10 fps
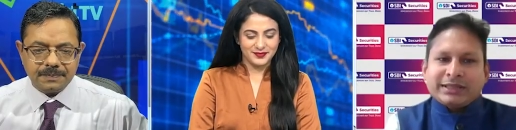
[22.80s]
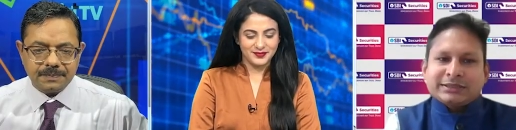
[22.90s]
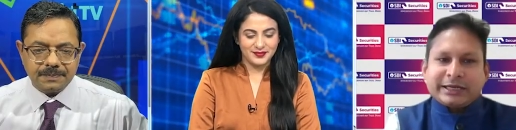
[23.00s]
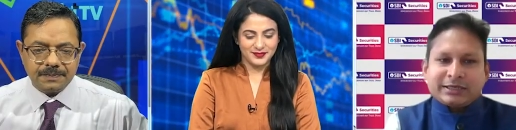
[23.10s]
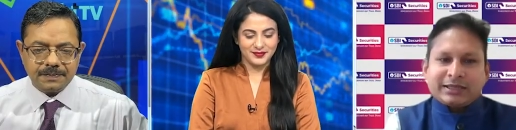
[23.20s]
Speaker 1: as
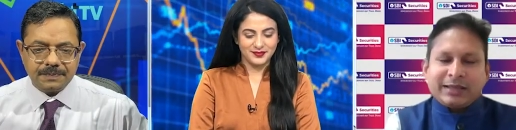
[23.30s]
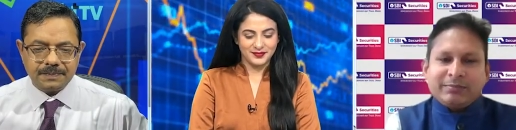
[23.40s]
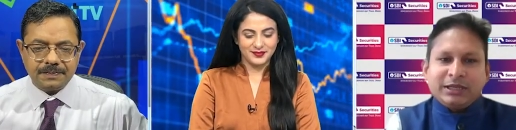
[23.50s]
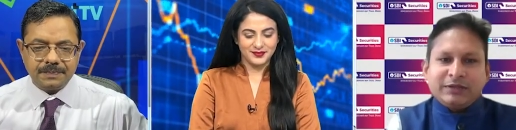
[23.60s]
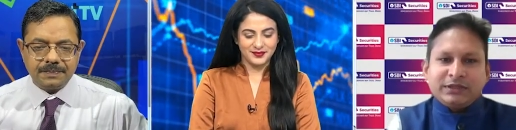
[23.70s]
a sector, I
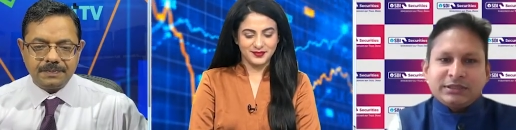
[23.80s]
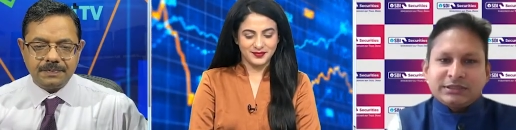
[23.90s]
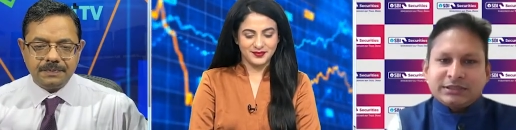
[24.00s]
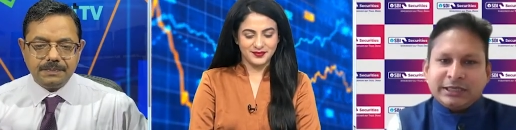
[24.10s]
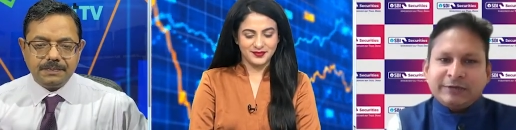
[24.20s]
believe,
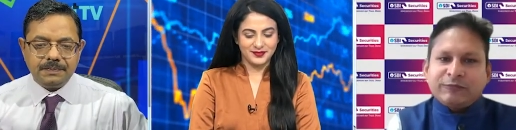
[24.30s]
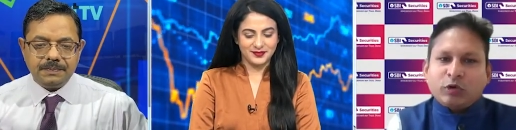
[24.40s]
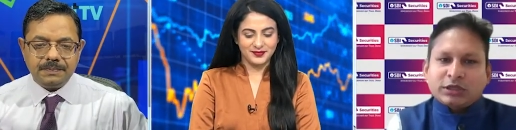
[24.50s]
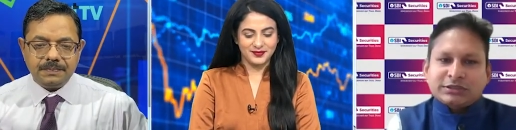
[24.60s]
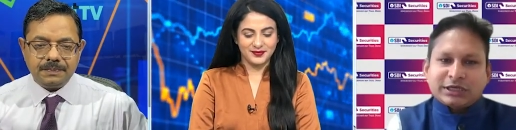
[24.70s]
is the in
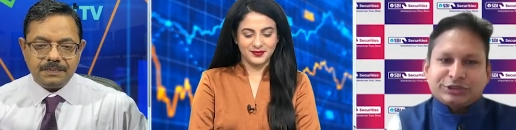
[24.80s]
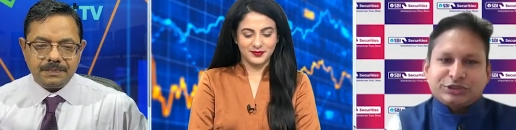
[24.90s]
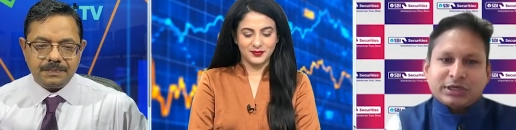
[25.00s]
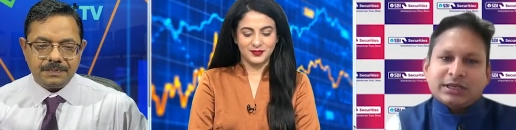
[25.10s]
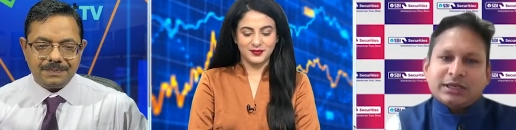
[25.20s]
for a
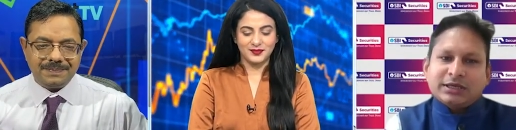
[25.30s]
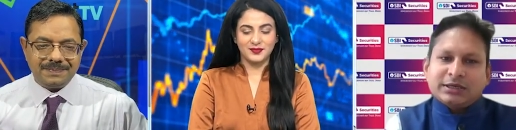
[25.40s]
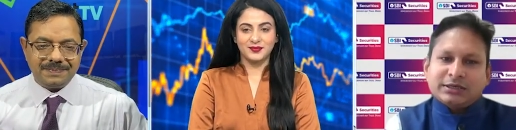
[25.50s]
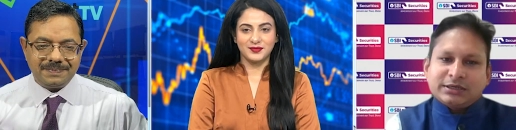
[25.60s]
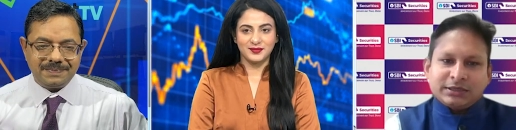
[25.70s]
structural
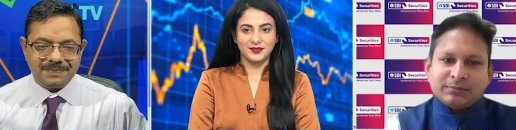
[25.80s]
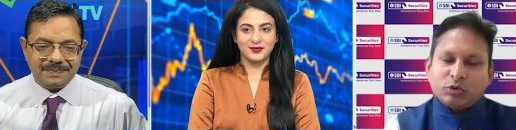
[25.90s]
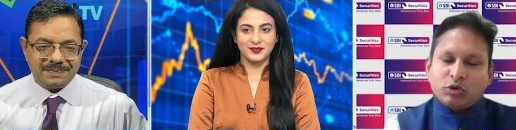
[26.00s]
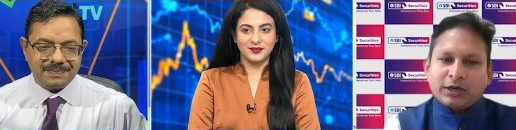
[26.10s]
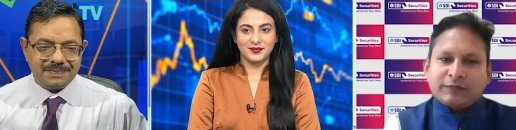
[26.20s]
uh,
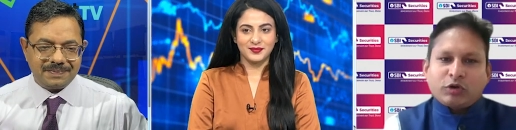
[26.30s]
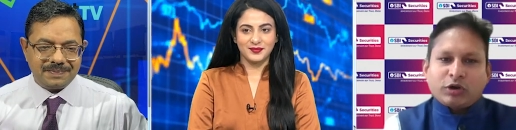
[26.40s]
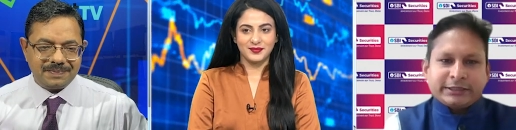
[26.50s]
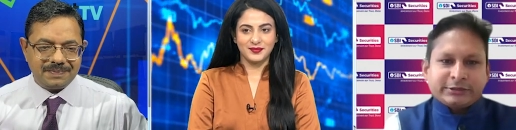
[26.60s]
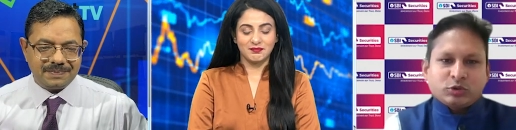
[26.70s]
bull run
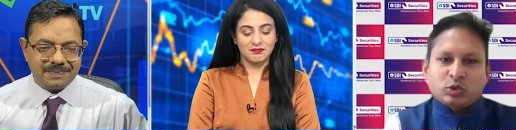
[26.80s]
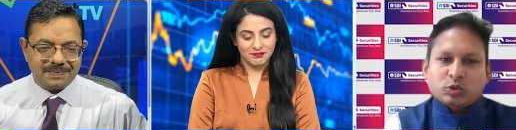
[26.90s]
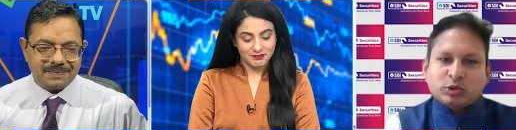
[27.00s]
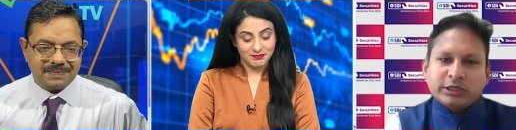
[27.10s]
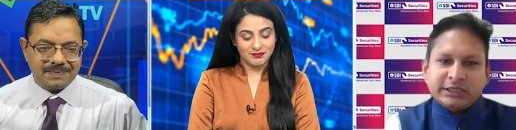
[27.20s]
for next two
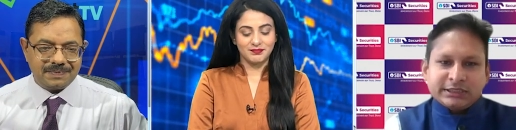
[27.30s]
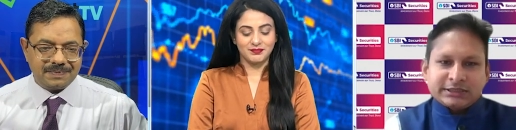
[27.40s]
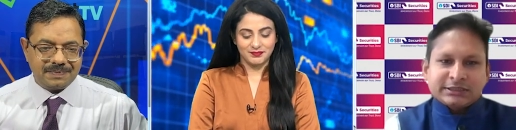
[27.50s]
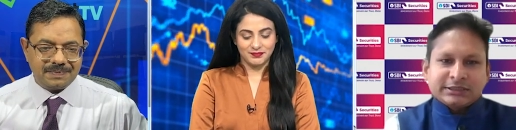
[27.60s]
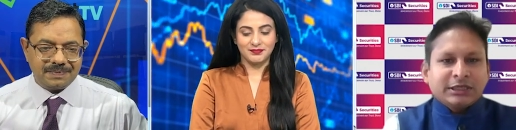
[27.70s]
to three
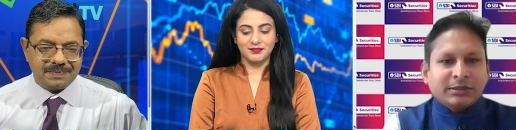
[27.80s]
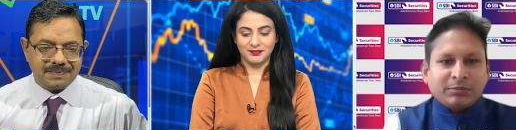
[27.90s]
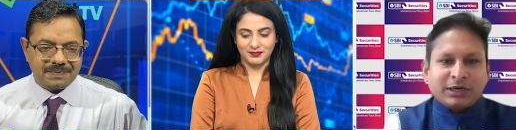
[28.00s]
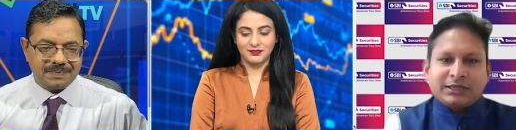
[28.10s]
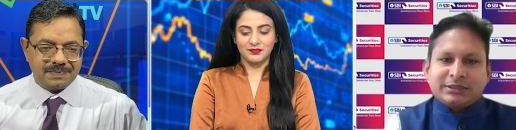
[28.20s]
years.
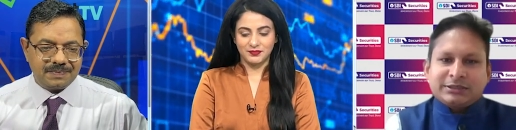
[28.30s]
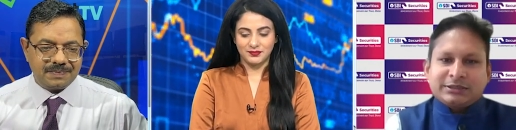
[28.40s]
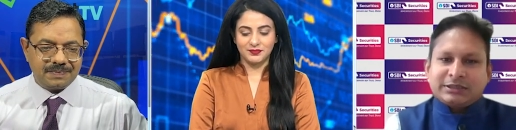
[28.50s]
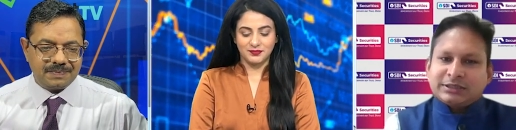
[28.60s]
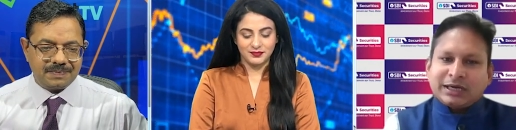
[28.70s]
But uh,
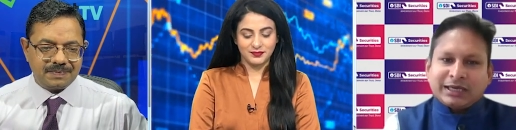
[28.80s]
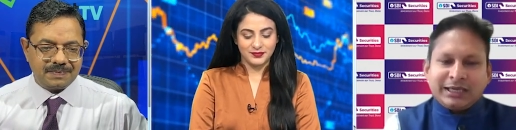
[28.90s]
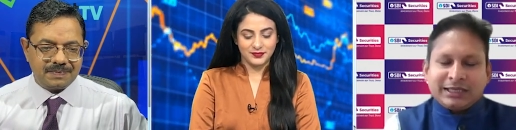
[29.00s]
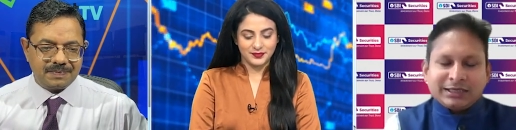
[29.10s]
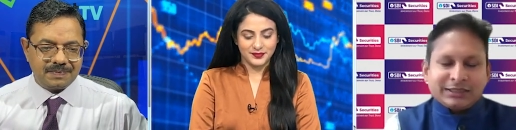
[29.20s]
uh,
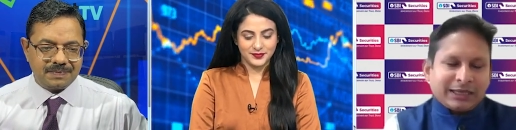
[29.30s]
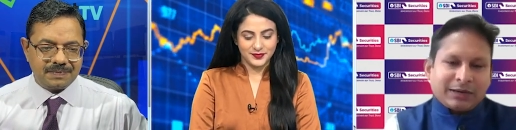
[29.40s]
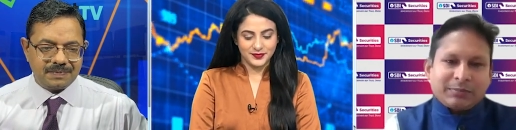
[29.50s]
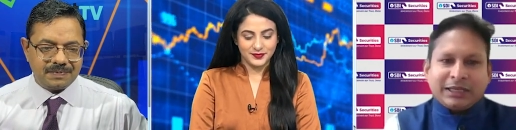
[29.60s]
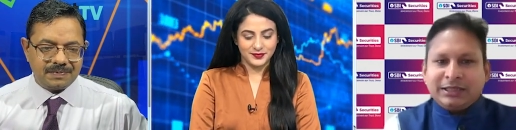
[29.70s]
again, uh,
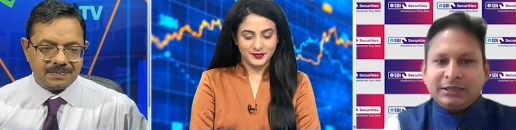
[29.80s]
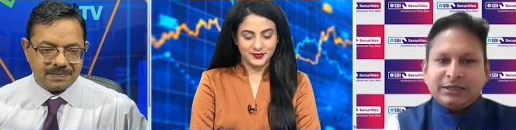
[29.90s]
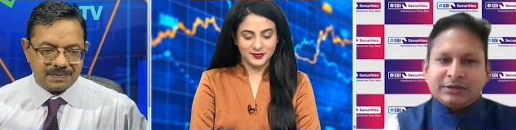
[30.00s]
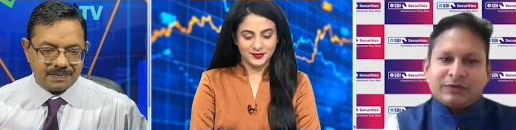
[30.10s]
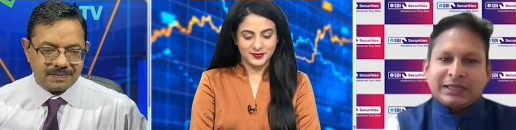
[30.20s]
there are
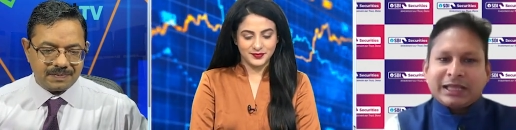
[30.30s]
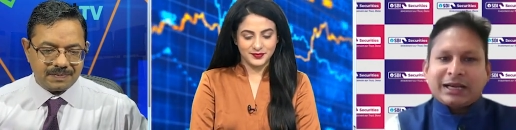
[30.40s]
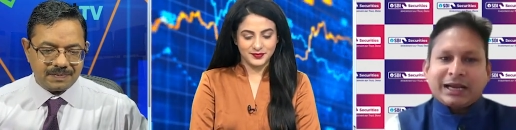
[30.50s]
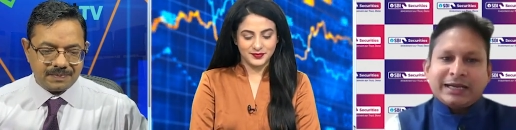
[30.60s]
many, one can